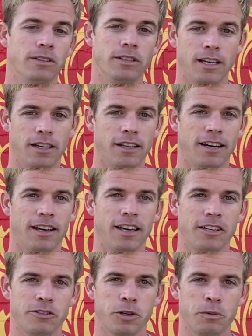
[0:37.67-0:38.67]
who did
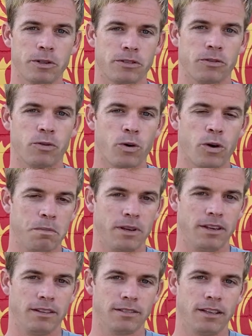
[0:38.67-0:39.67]
his Rumors of
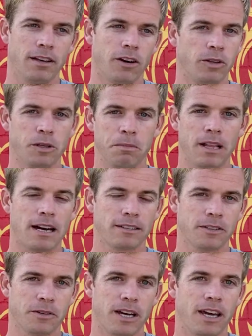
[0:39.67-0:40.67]
War piece only
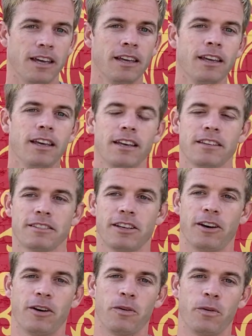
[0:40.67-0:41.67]
blocks away.
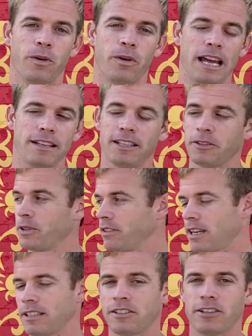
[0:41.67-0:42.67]
So what I
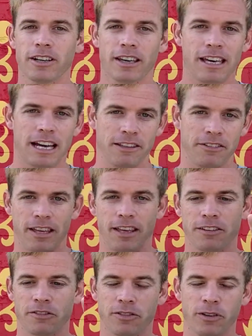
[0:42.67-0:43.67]
did was I took kind
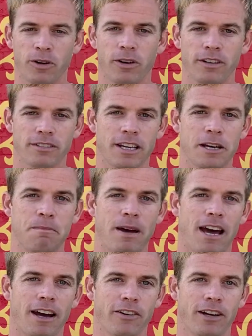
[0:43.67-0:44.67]
of his floral
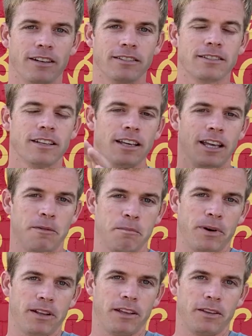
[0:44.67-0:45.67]
type backgrounds
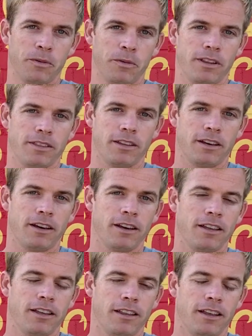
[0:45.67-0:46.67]
and put it with
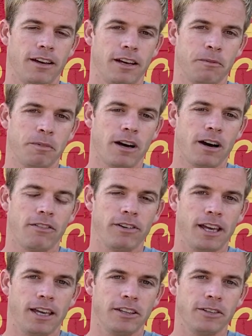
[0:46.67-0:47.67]
the
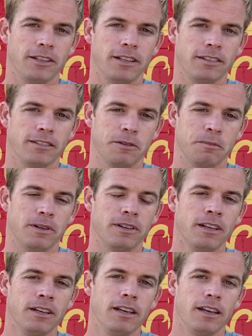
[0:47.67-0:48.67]
RVA Unity
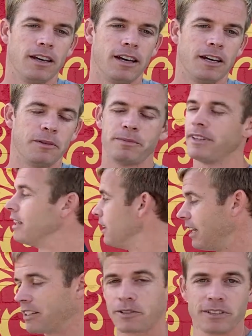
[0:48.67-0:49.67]
symbol,
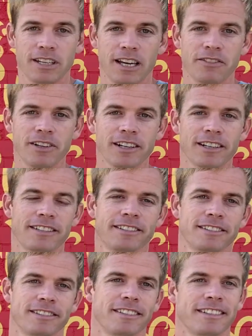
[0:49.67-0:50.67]
and that's what you have
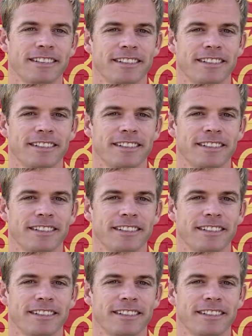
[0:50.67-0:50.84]
here.